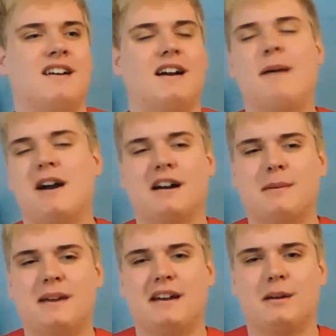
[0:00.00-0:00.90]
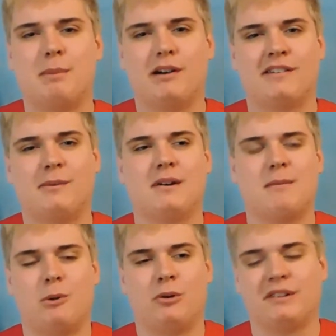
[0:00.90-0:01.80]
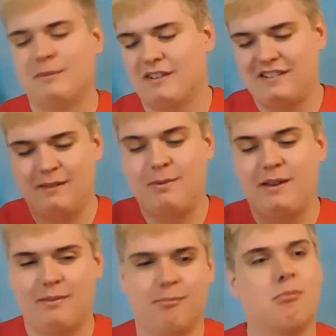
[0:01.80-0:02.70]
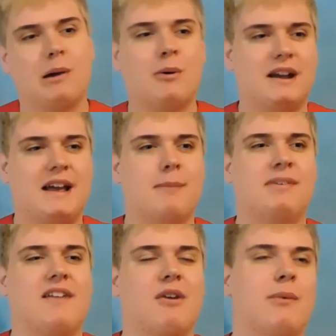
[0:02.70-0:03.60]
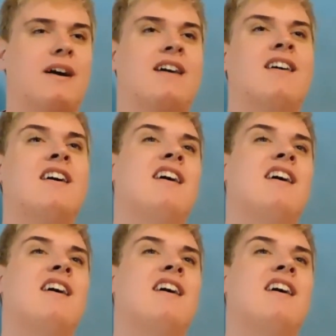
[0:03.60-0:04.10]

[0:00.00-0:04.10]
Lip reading: I'm not going to be a good person when I'm old. I'm just going to be broken hips everywhere.